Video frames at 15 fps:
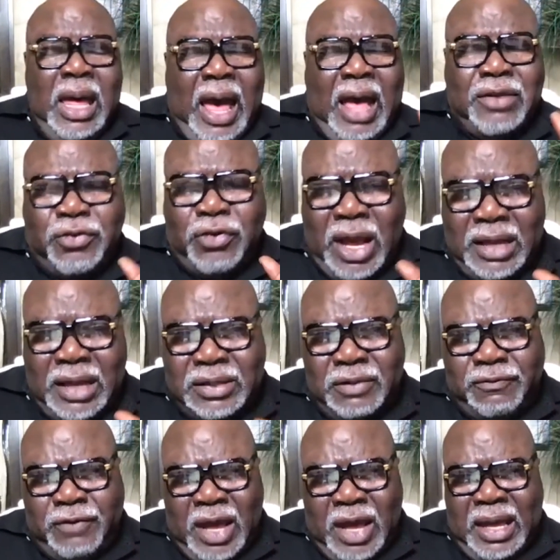I tried to
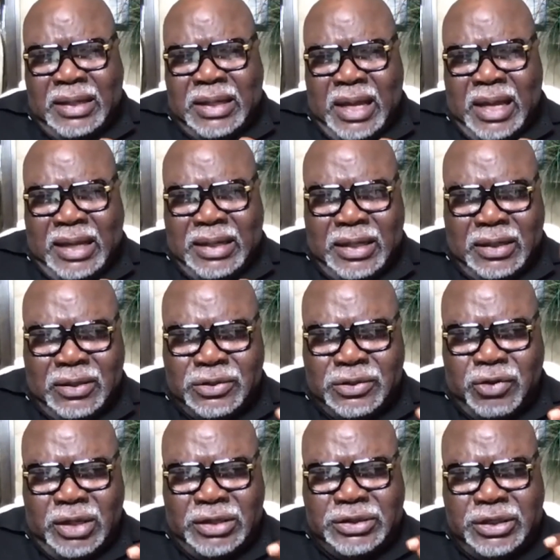find an
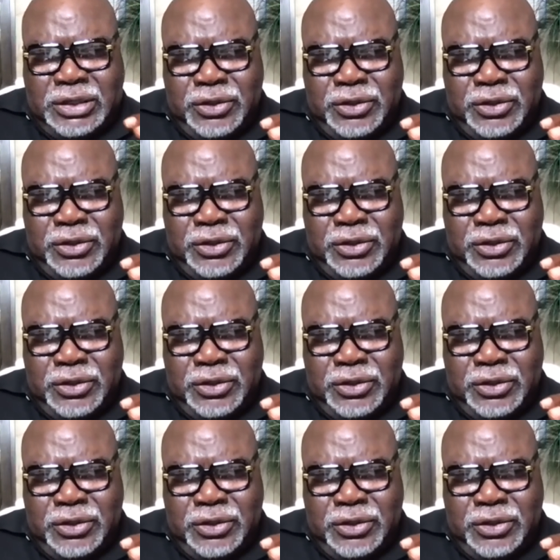illustration.